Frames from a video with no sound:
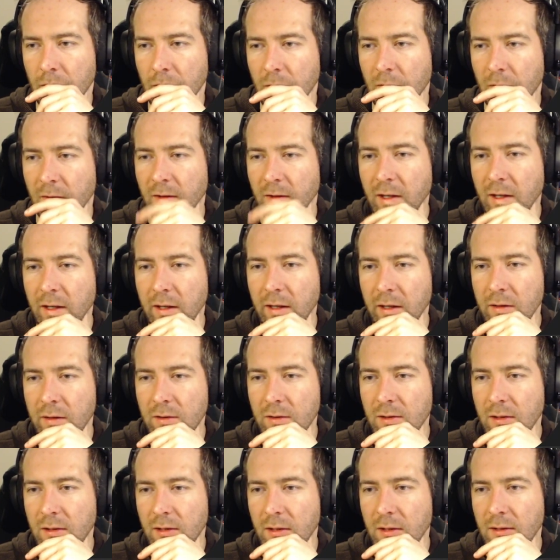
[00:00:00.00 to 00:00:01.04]

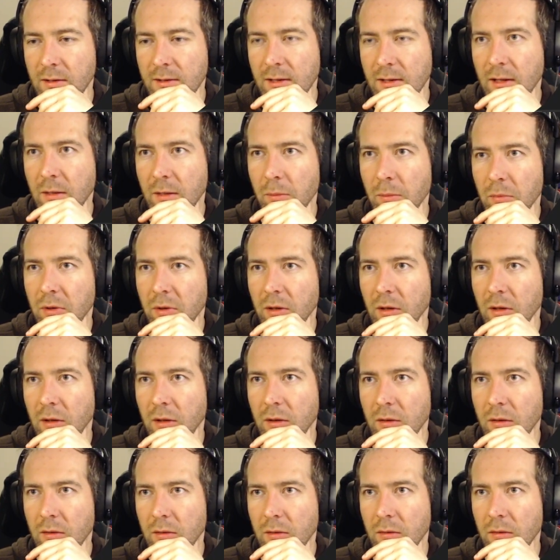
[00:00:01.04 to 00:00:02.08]
DNC ZMP.
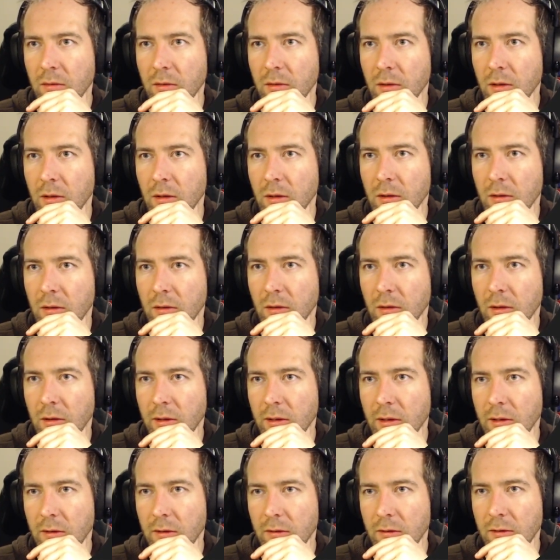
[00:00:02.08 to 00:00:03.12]

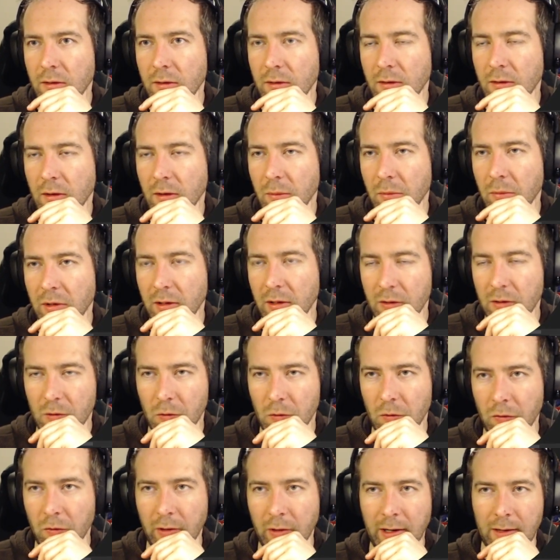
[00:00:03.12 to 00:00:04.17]
DNC ZMP, that's
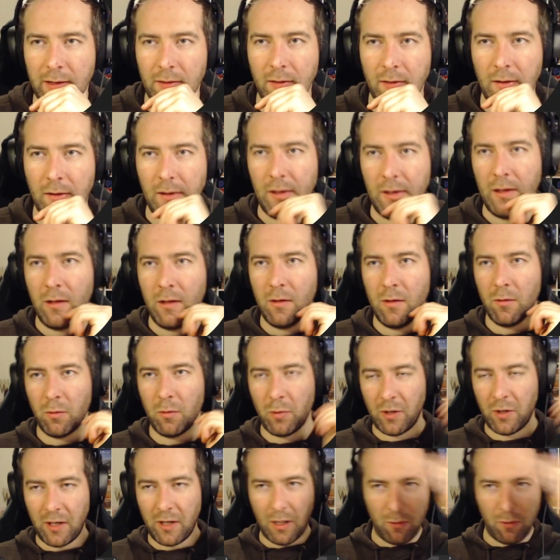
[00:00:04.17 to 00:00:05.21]
correct.
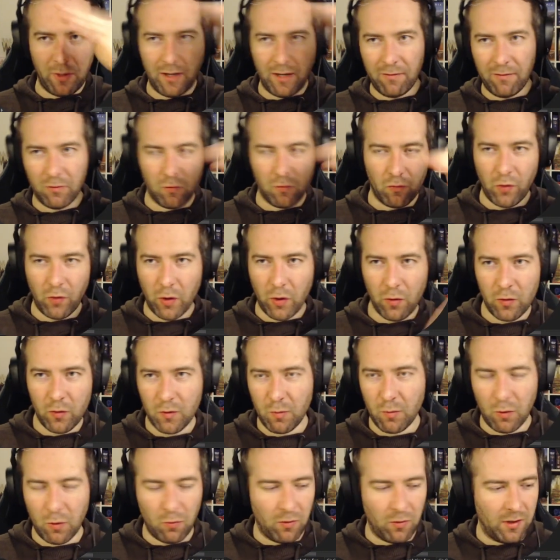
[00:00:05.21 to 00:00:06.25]
But now we have the rows,
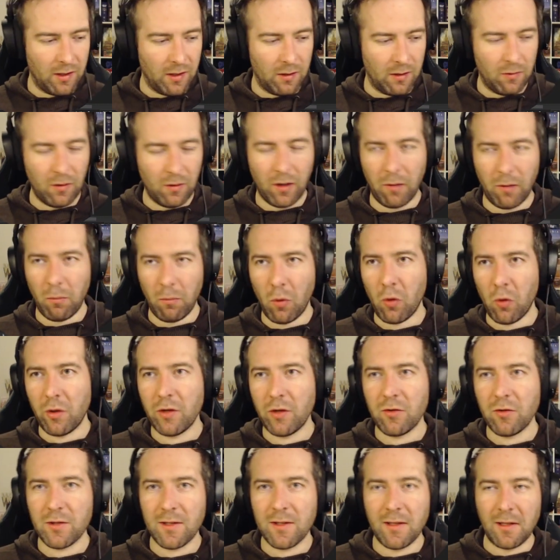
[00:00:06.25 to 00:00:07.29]
but we are more
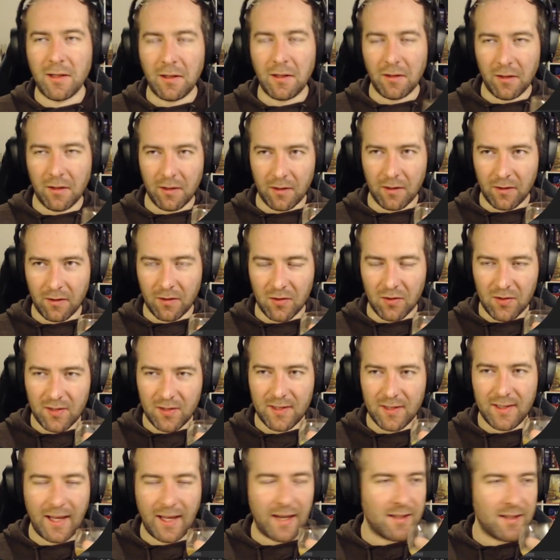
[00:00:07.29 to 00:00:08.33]
interested in the
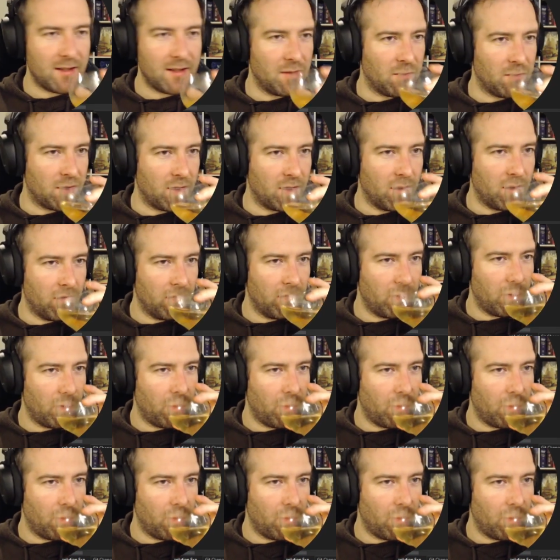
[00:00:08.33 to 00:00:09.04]
stacks themselves.